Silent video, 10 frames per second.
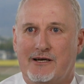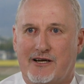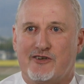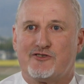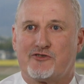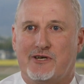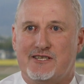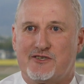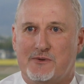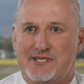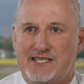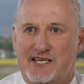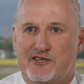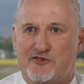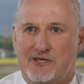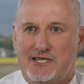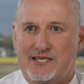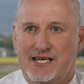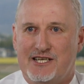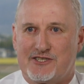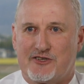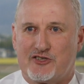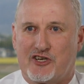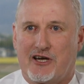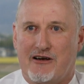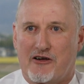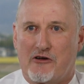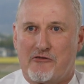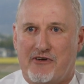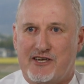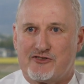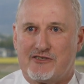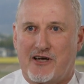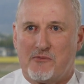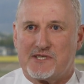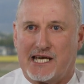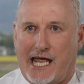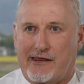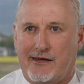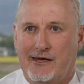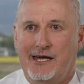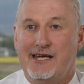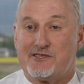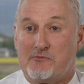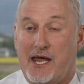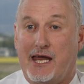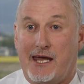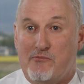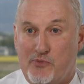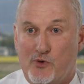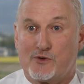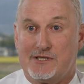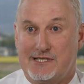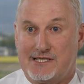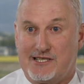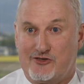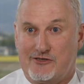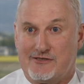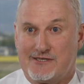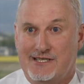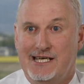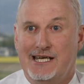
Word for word: countries who are signatories to the Chicago Convention come together to make important decisions.